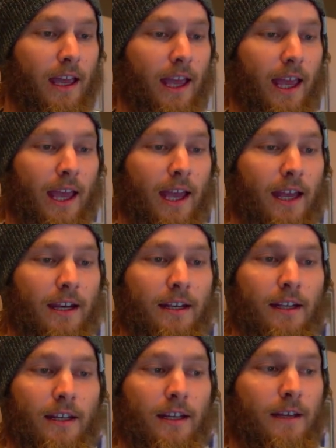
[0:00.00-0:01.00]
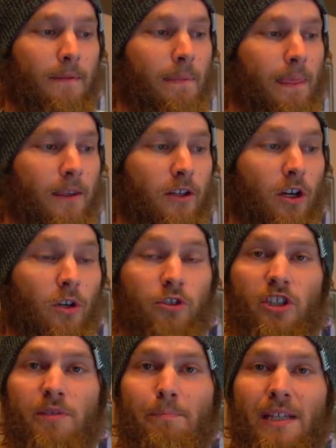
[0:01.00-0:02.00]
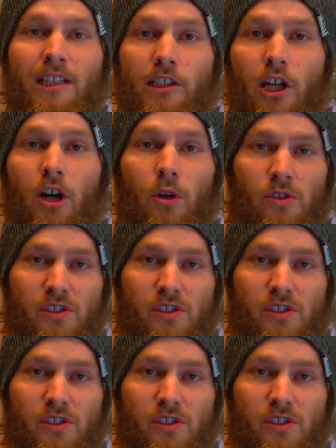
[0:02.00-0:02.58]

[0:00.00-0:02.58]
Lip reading: And, you know, just be low,